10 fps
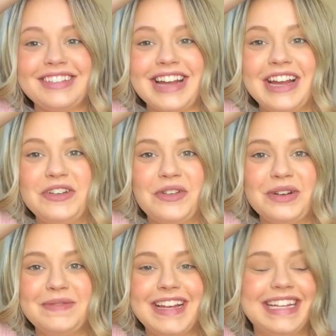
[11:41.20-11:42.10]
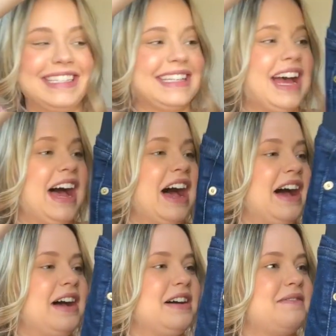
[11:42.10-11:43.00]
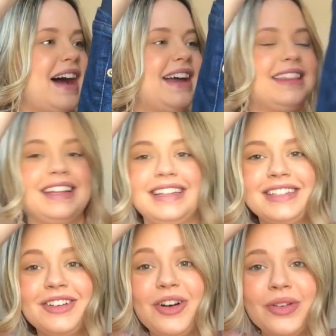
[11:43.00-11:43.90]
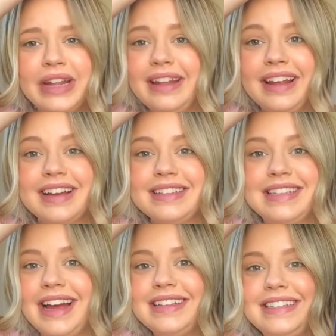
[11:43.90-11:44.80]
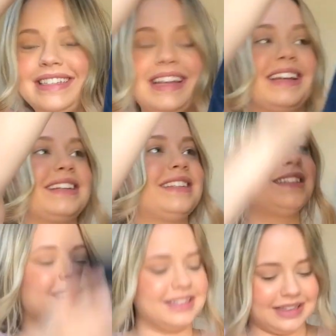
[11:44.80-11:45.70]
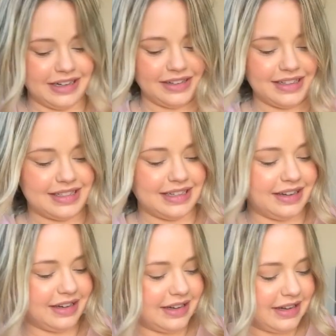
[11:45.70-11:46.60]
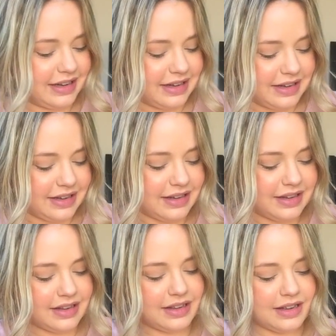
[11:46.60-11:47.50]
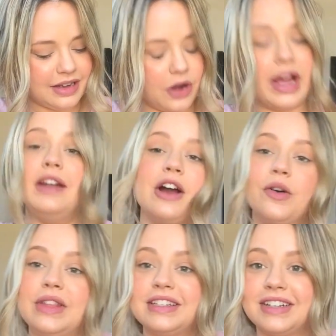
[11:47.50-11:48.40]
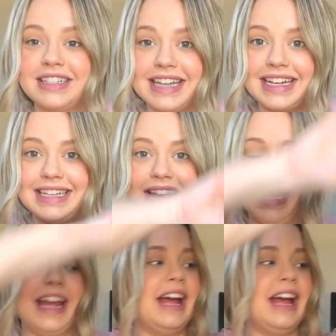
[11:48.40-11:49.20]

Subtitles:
ginormous. I think these are only like a size 6. Here, let's see. Okay, no, these are a size 8.